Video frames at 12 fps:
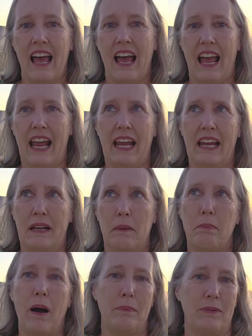a
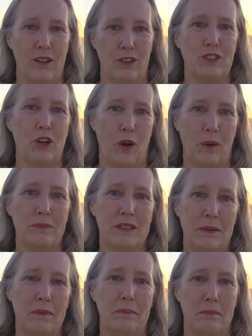popular term
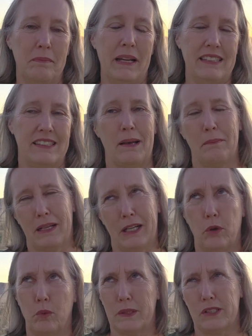to mean somebody
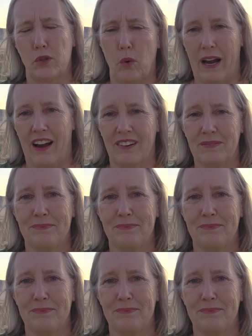who was square.